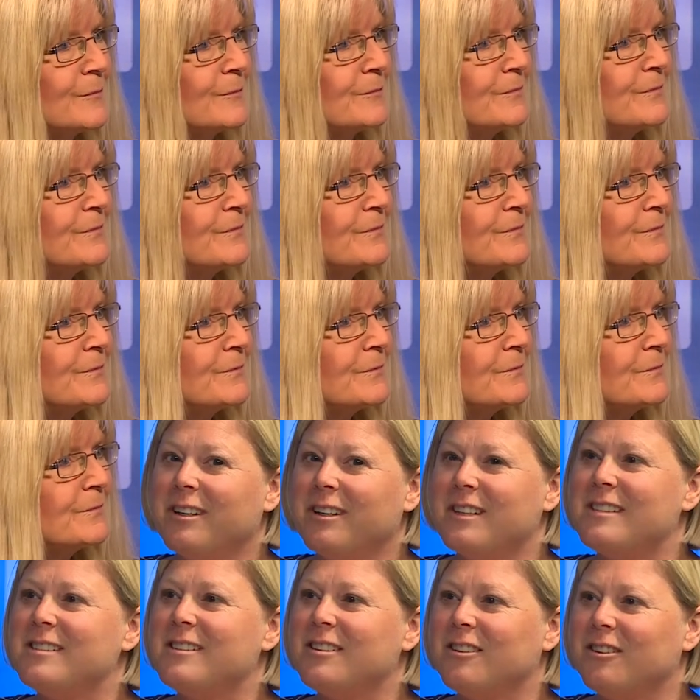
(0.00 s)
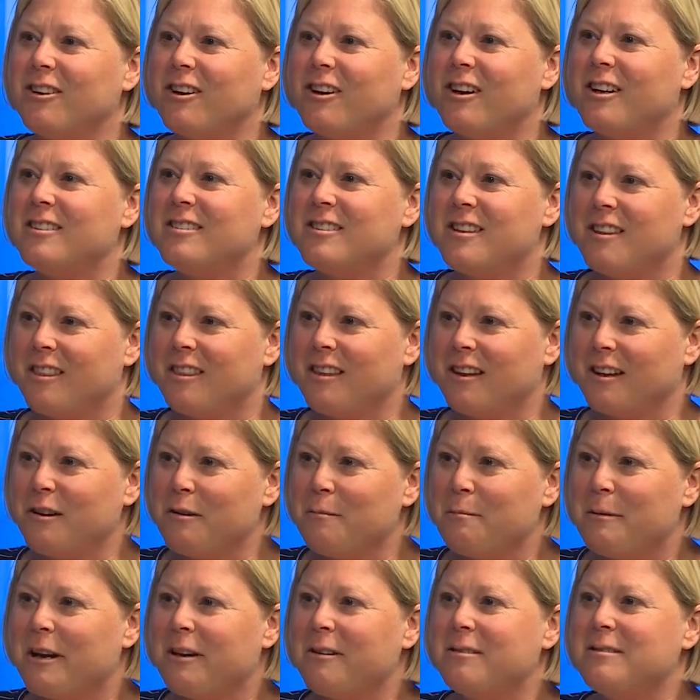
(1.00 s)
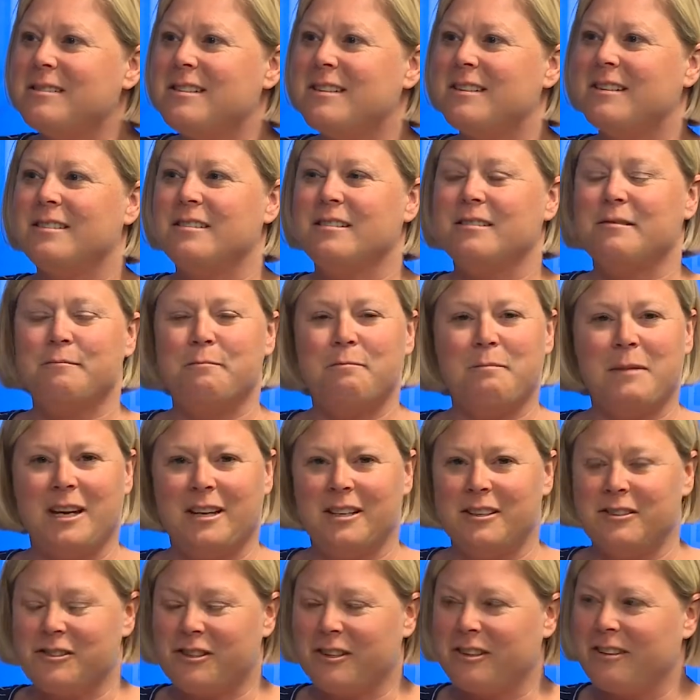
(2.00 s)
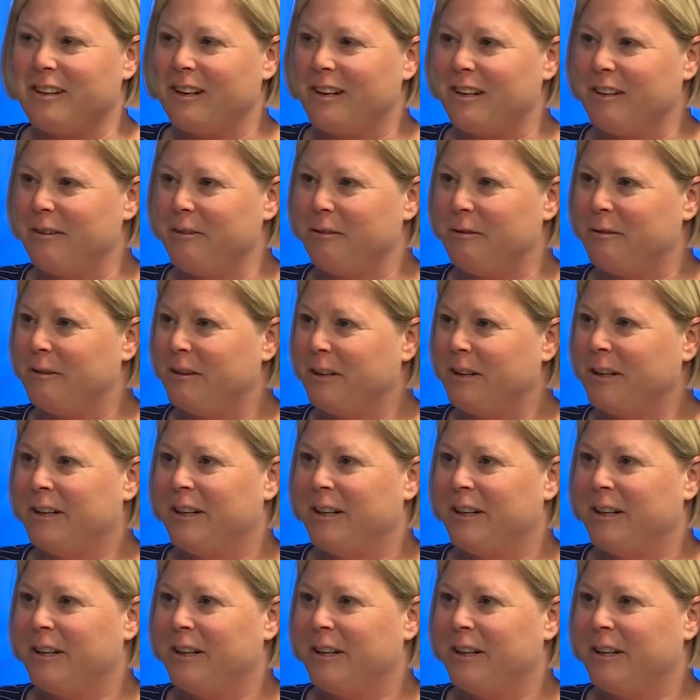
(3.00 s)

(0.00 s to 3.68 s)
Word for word: It's a lot of It's a lot to think about and making sure that you,